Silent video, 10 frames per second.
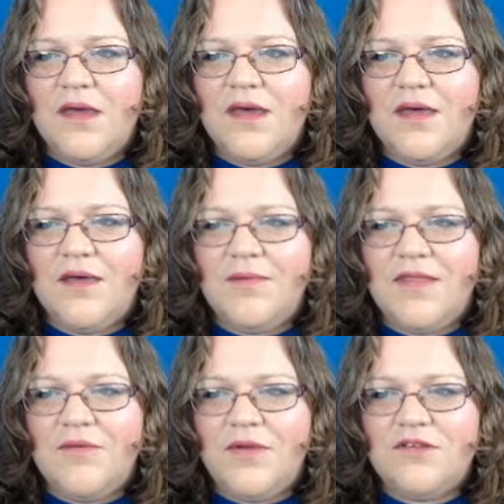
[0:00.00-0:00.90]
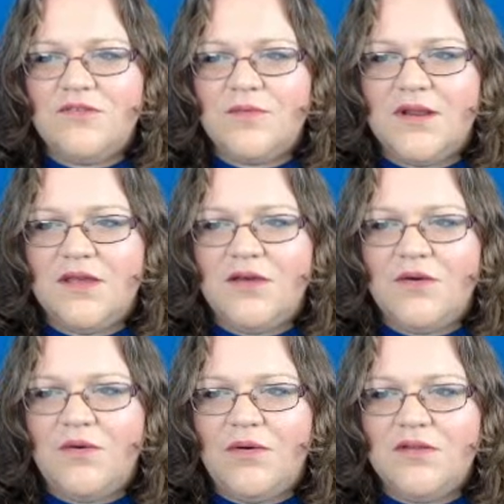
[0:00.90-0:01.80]
And then we just want to
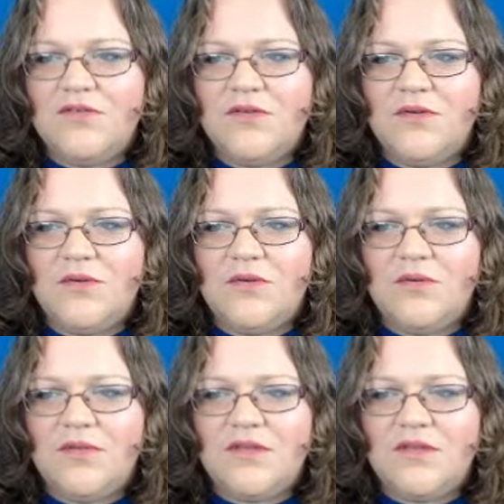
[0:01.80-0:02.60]
go to